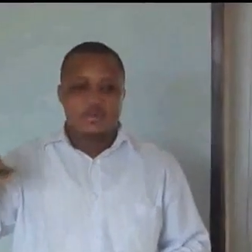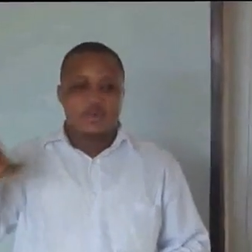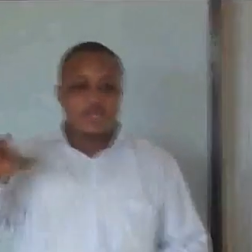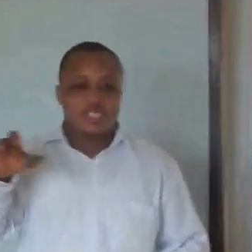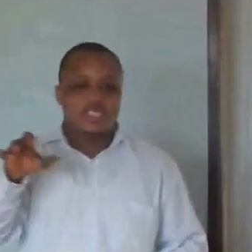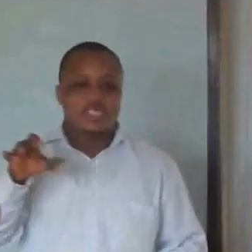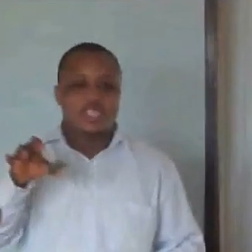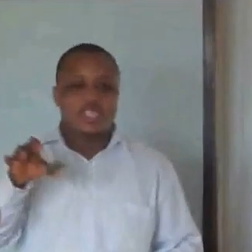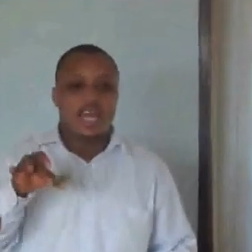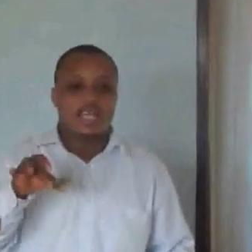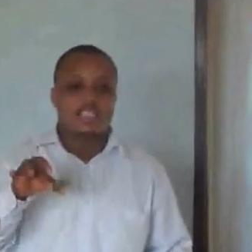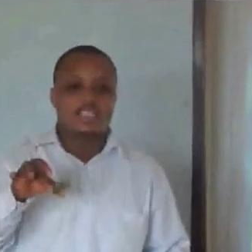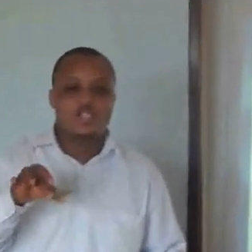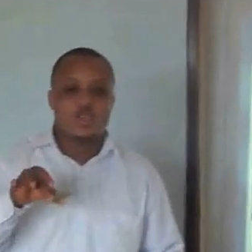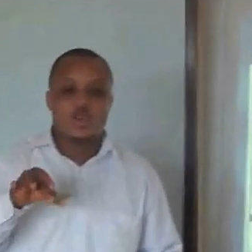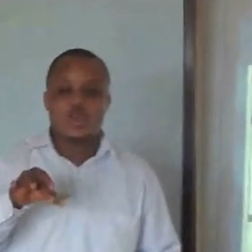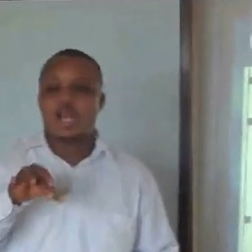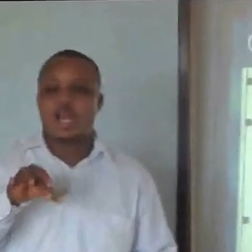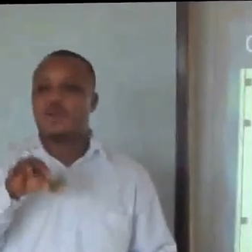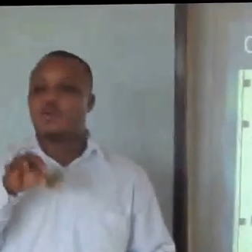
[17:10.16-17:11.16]
What
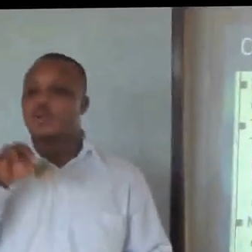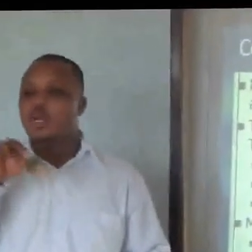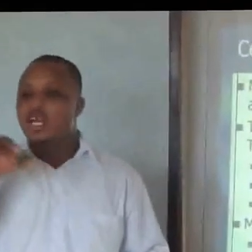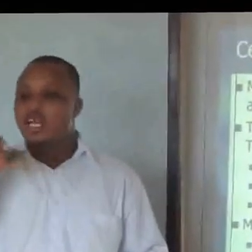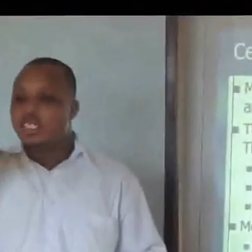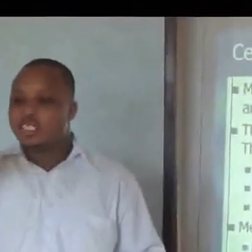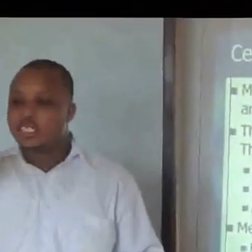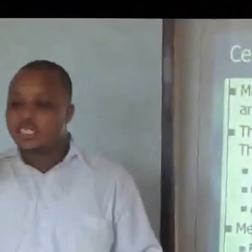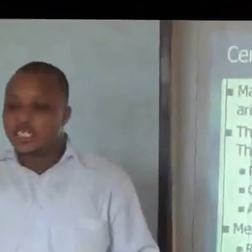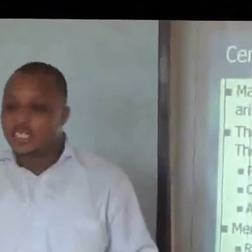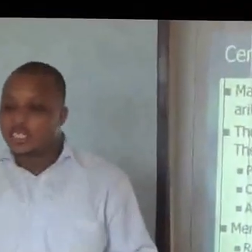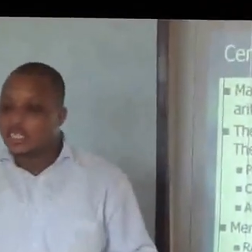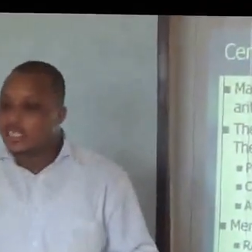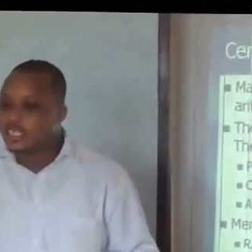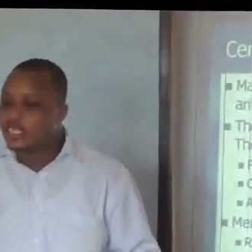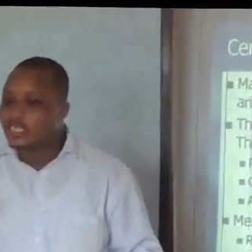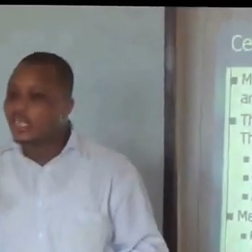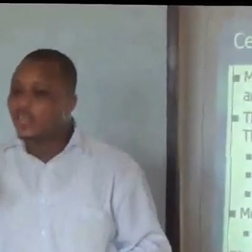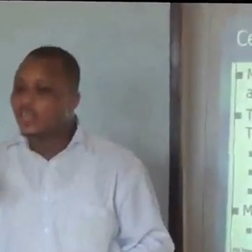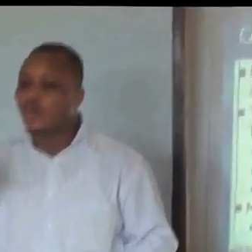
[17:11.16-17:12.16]
does your
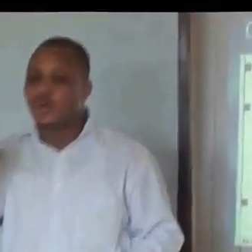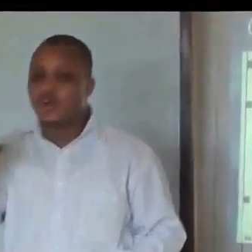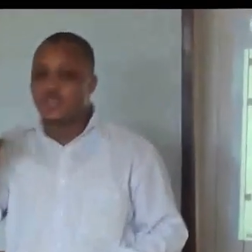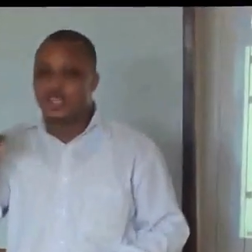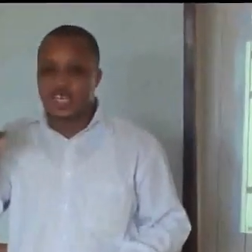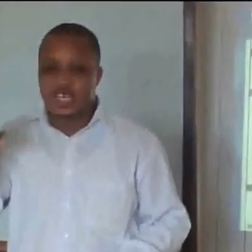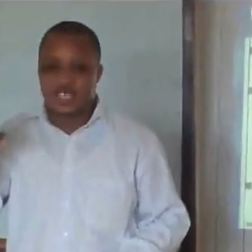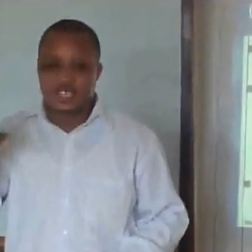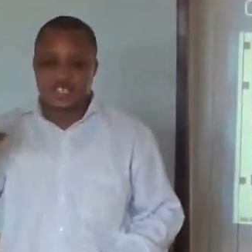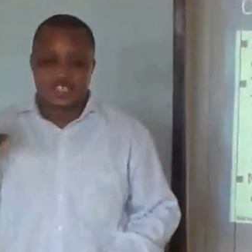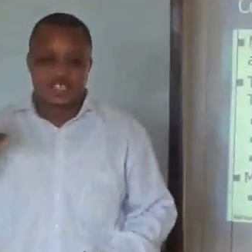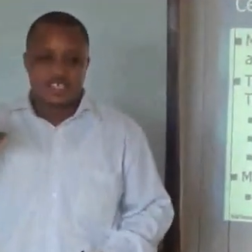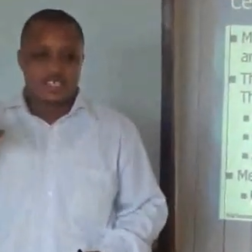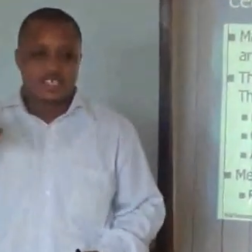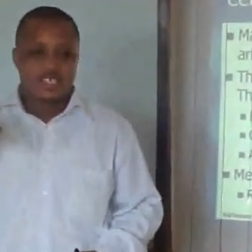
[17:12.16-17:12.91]
calculations and all that?